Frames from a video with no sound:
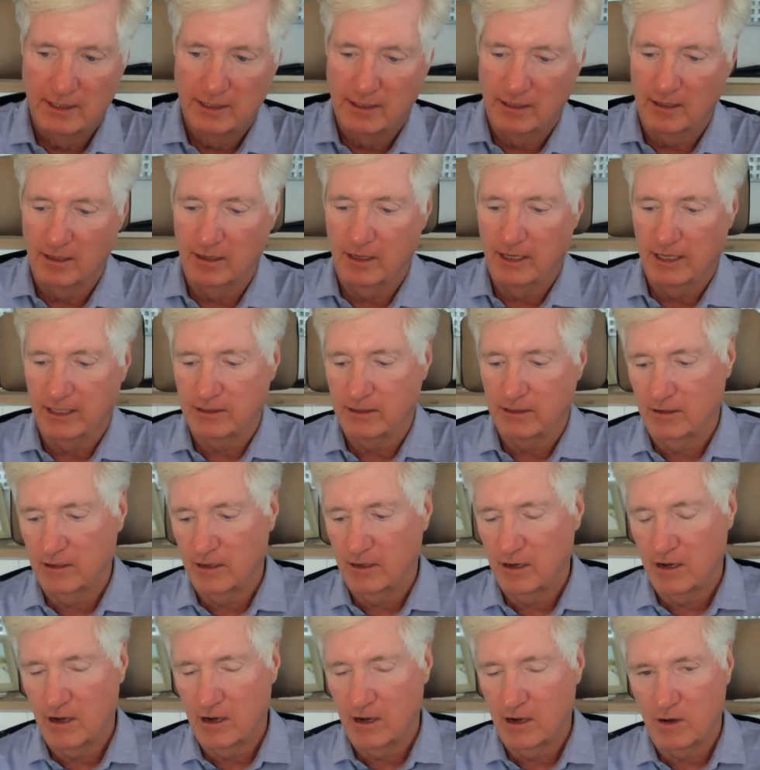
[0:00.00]
You know, like
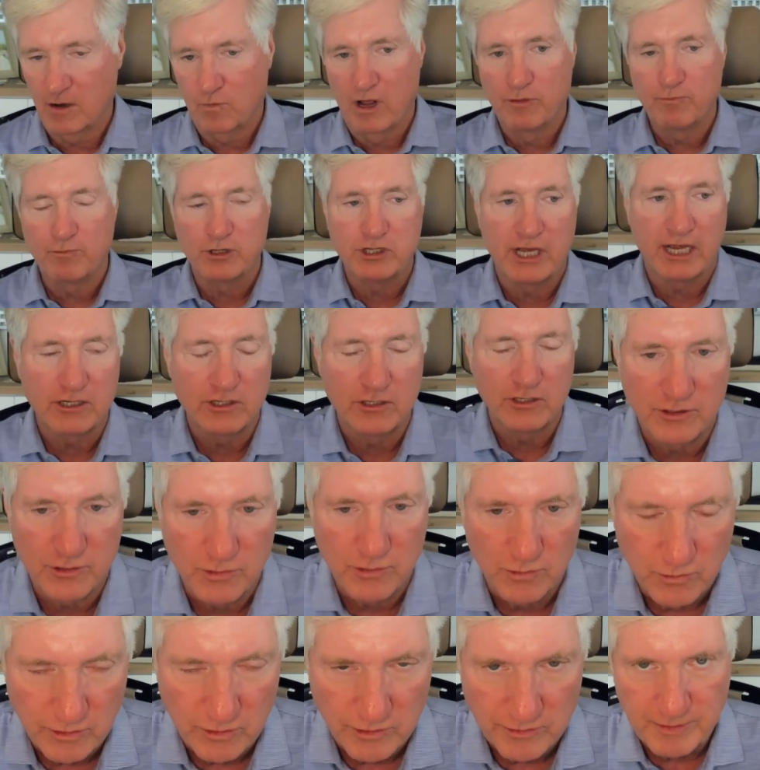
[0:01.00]
there are wealth projection
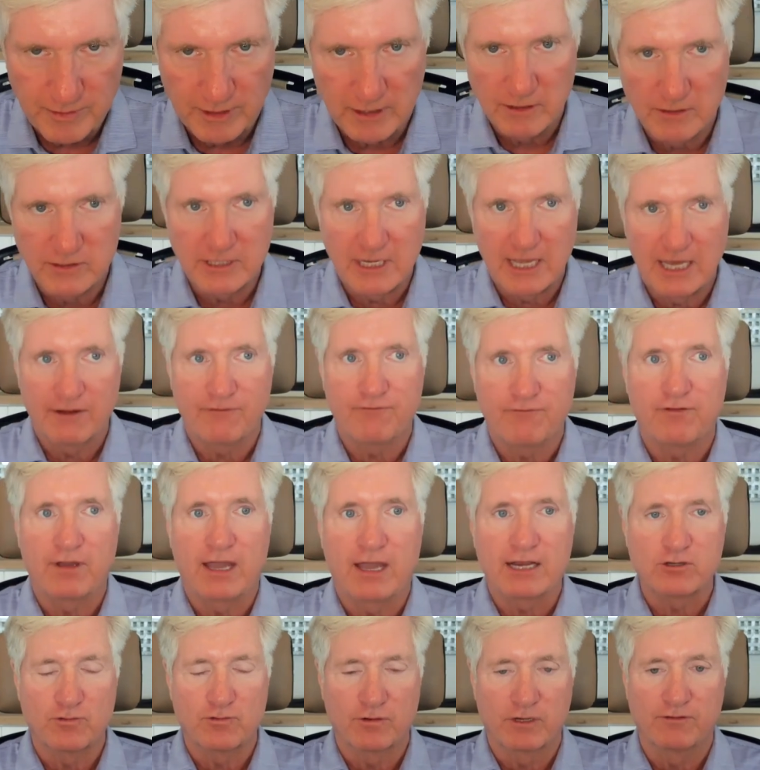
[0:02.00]
tools, because you got to
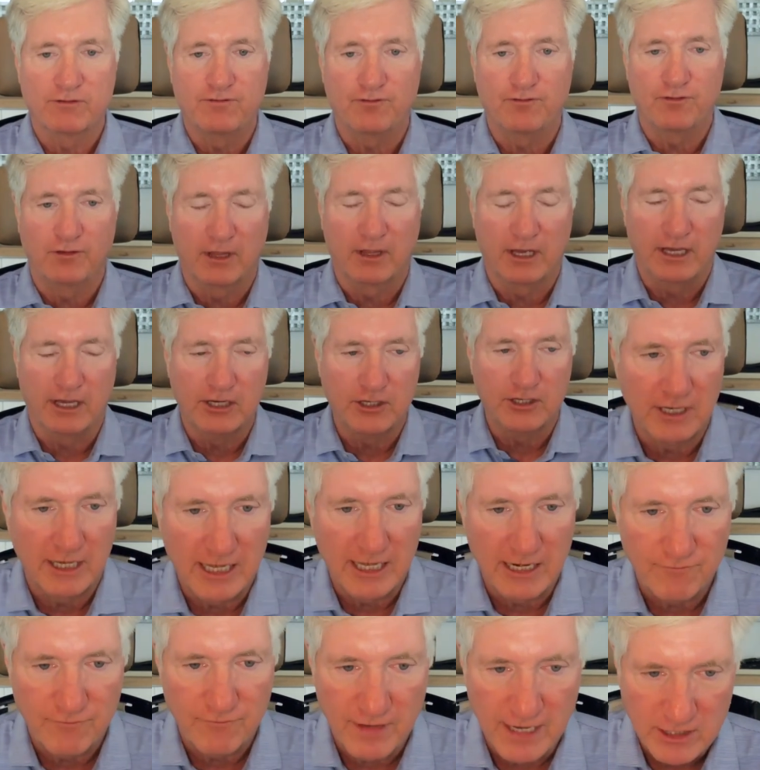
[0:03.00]
factor in inflation. You
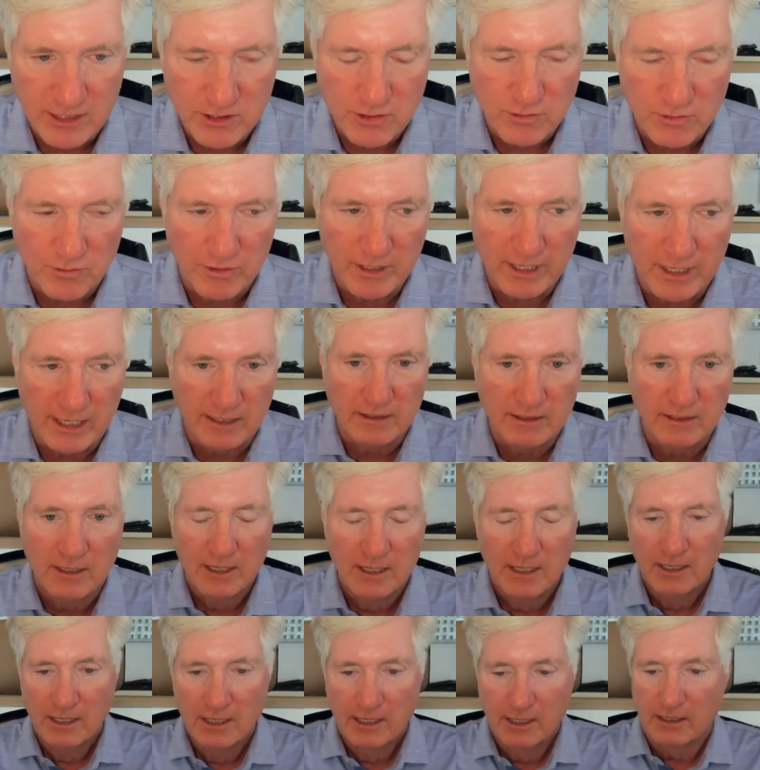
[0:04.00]
got to factor in,
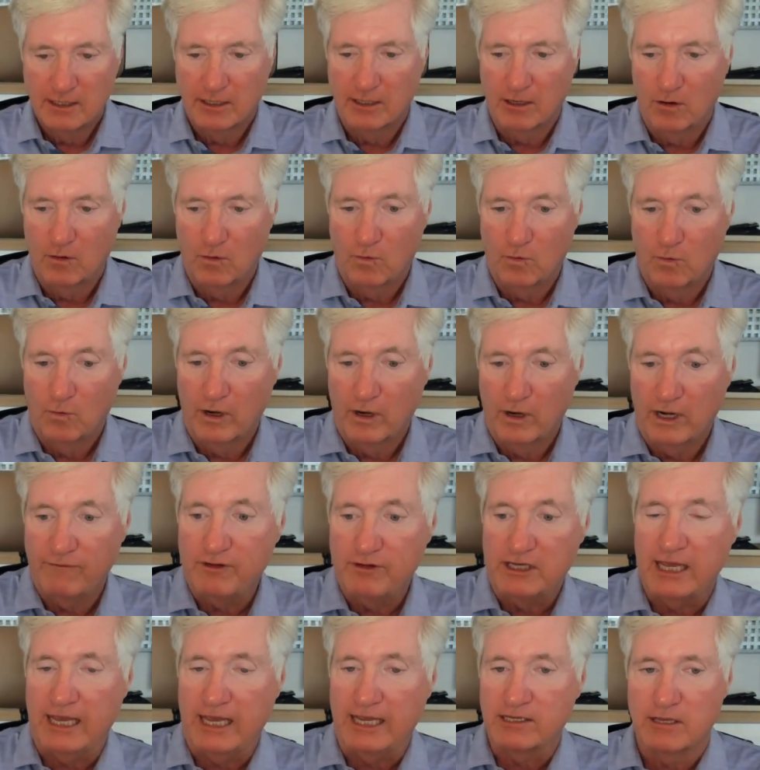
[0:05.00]
you know, what if you
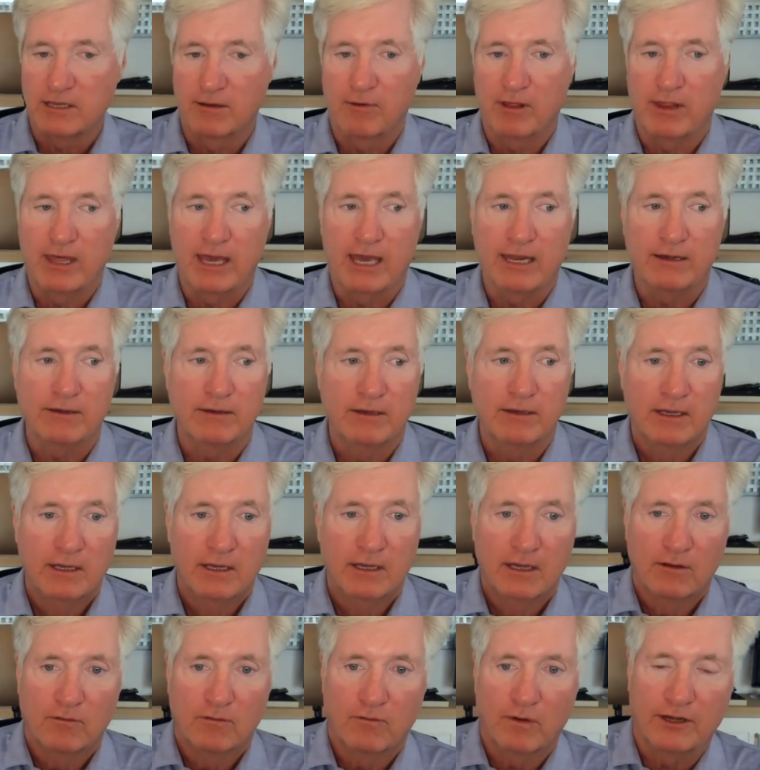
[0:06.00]
take some of that
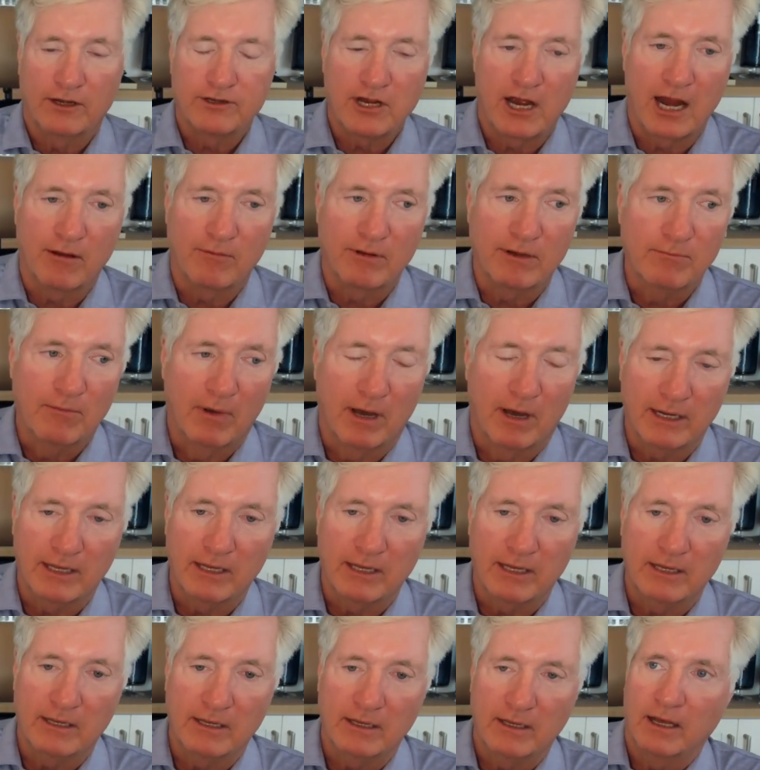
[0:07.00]
retirement
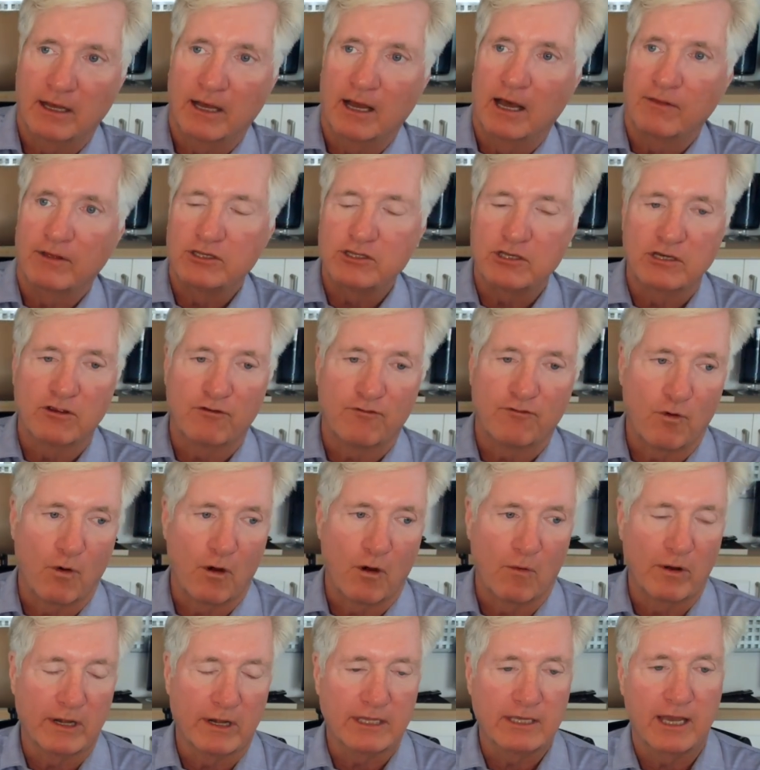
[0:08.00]
money that's in your
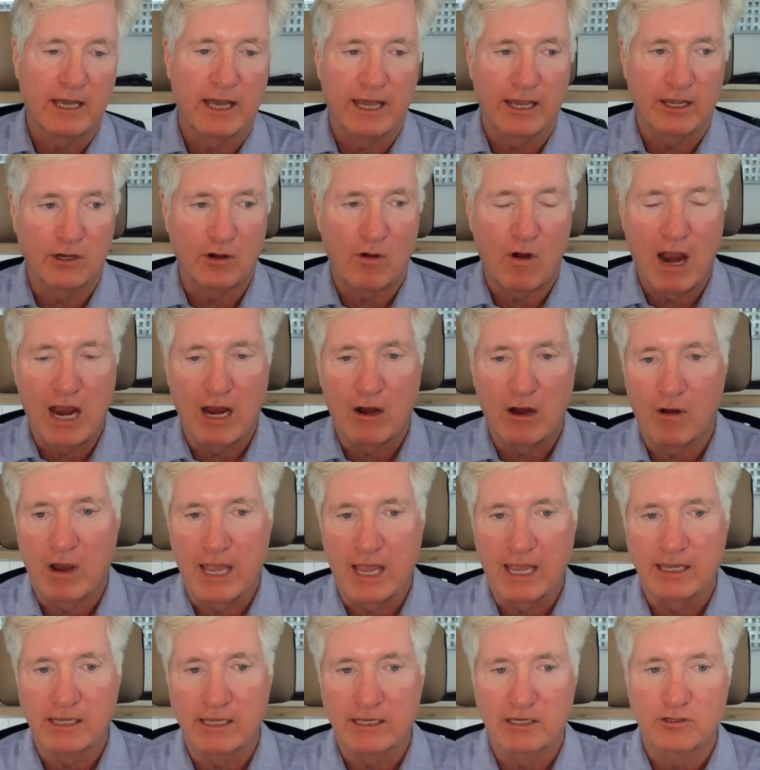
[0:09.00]
401k, your
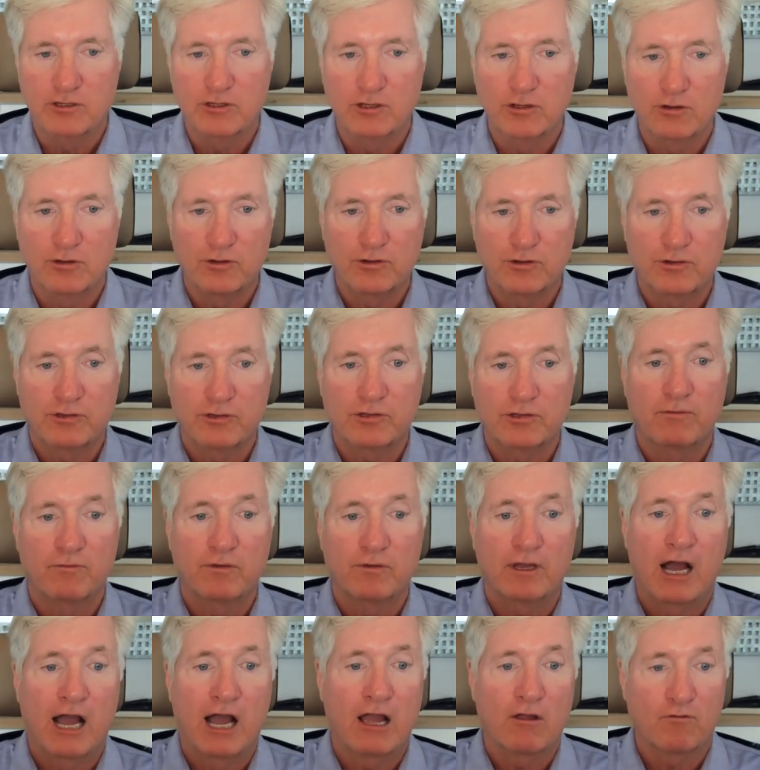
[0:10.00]
IRA, and you do some
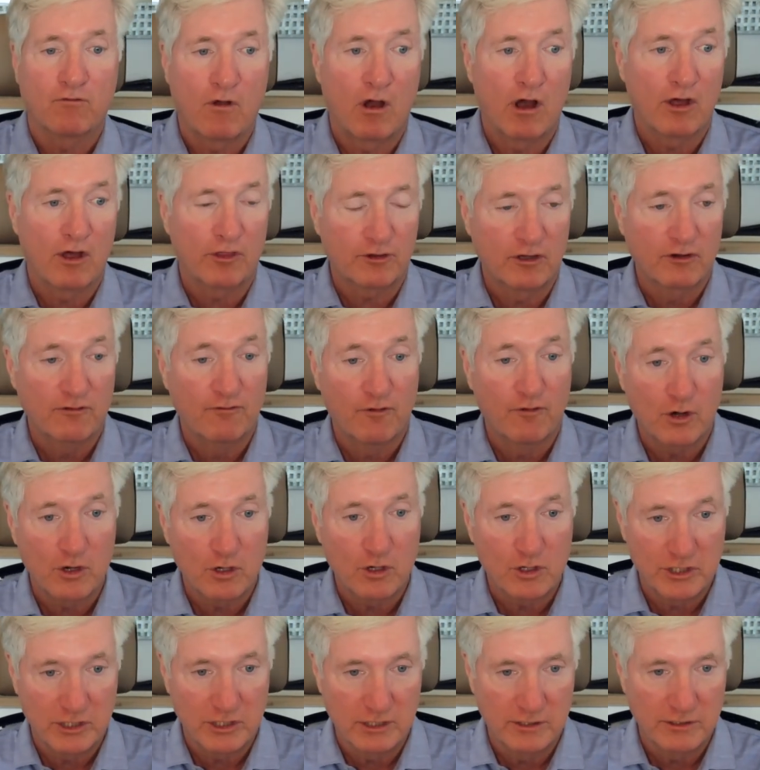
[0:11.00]
Roth
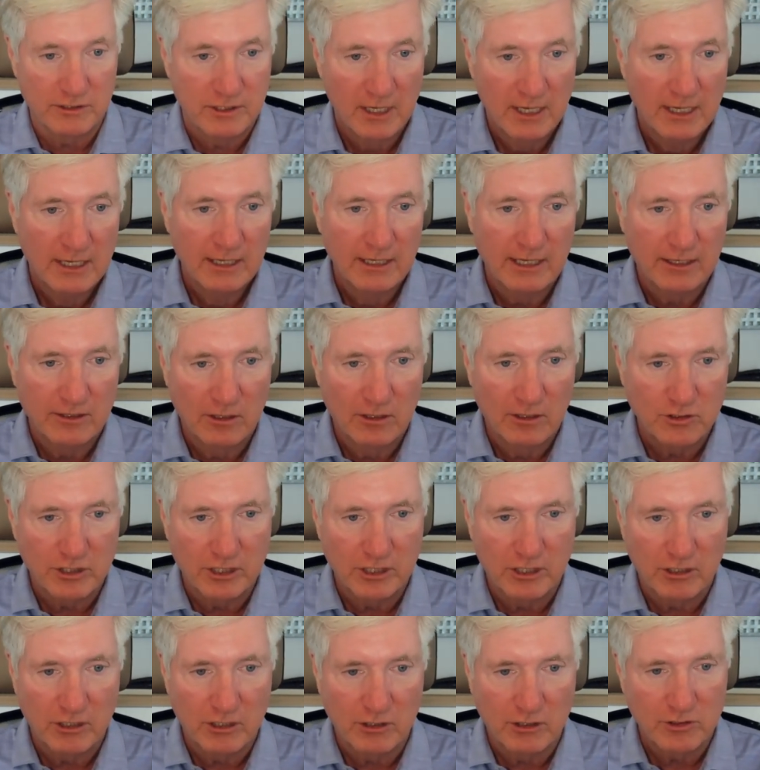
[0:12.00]
conversions in
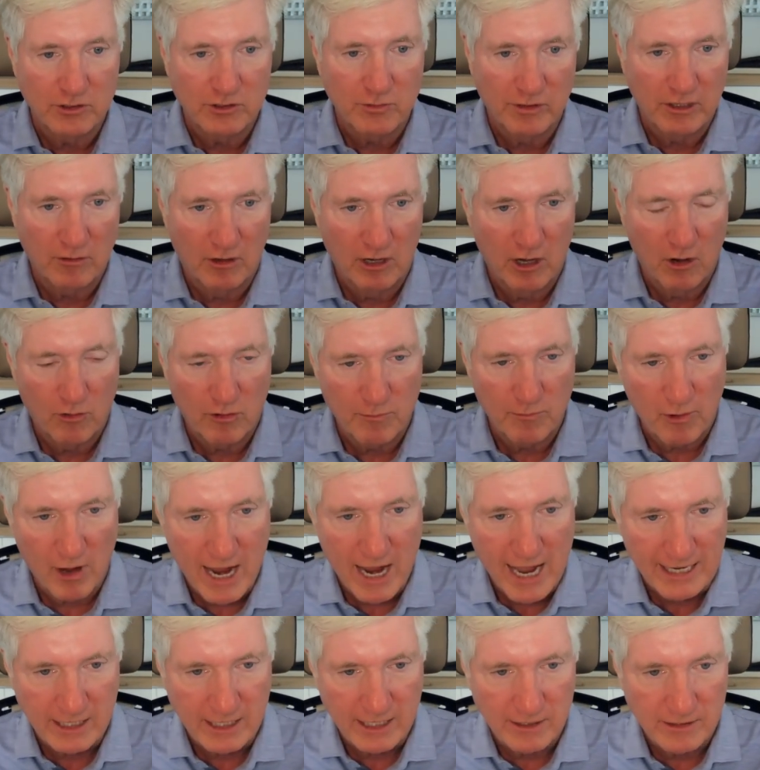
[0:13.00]
those years when you're a lower
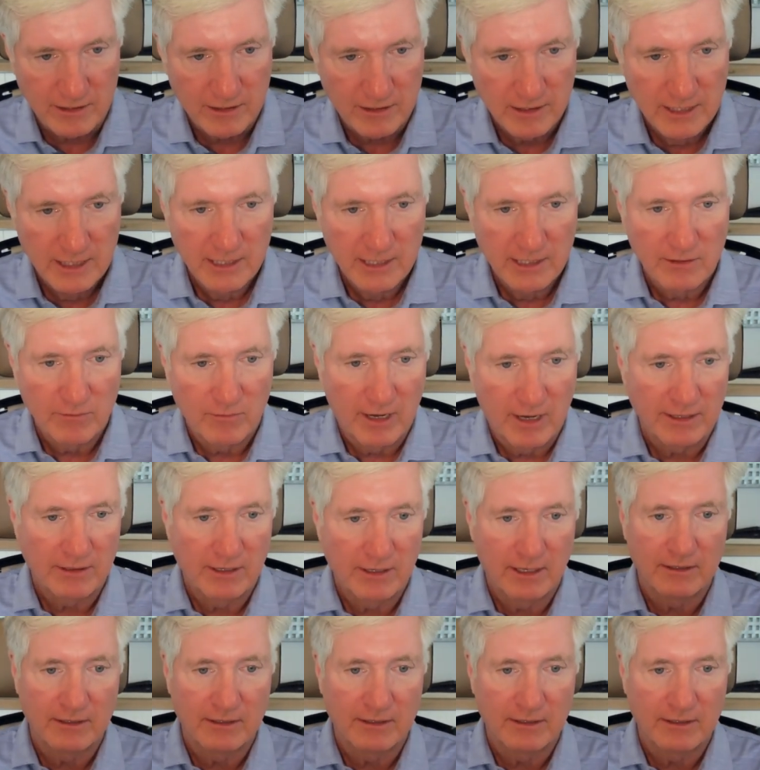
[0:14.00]
bracket, right?